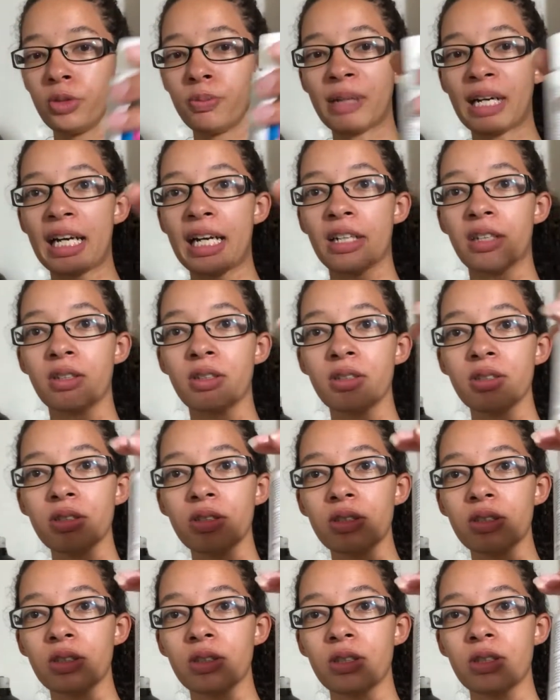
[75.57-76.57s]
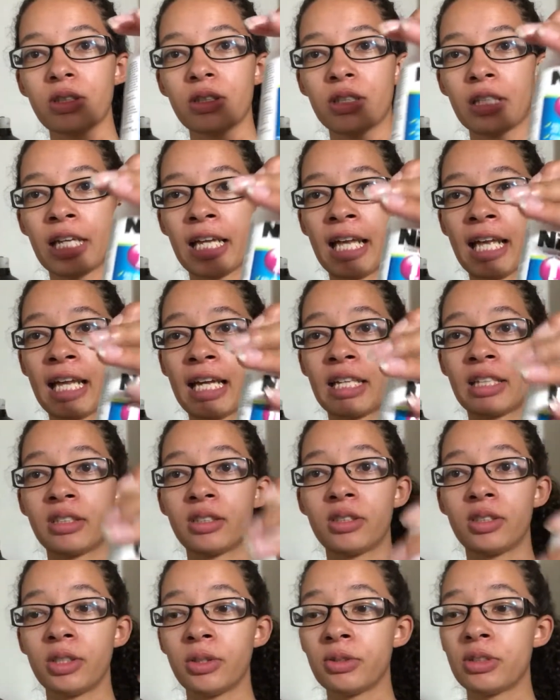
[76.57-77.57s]
bottles,
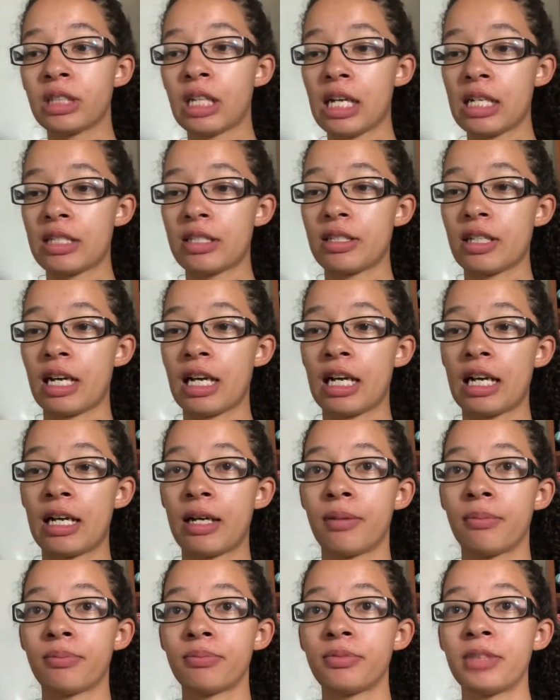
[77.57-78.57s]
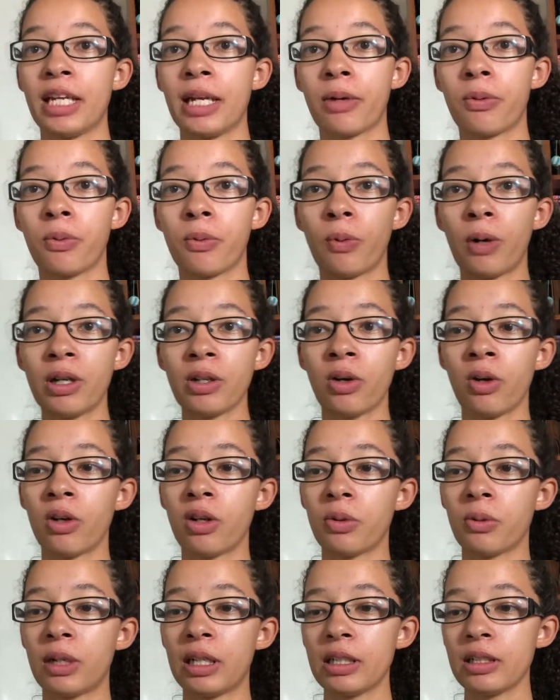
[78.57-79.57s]
and you just take one
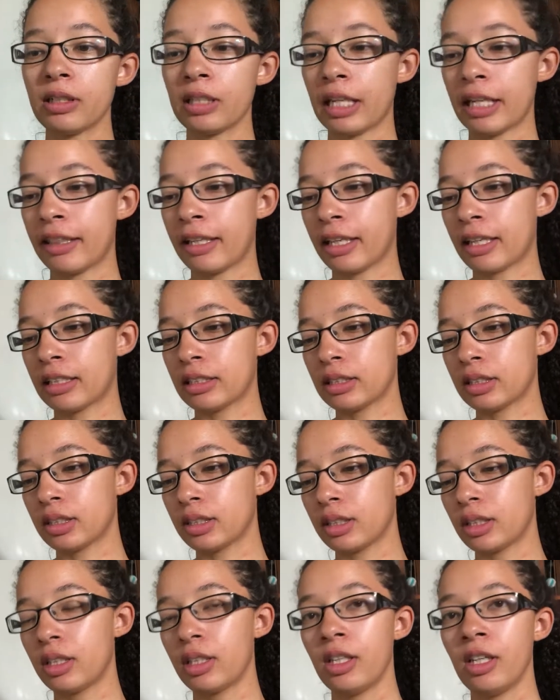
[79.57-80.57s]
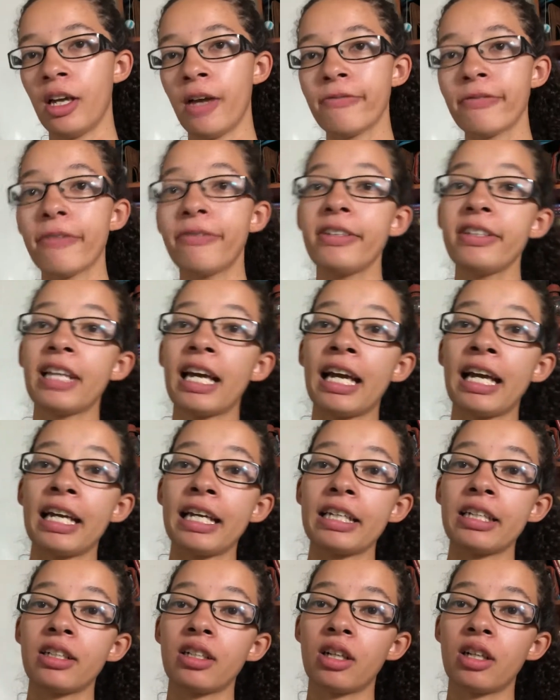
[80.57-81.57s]
whole one. I think it's 59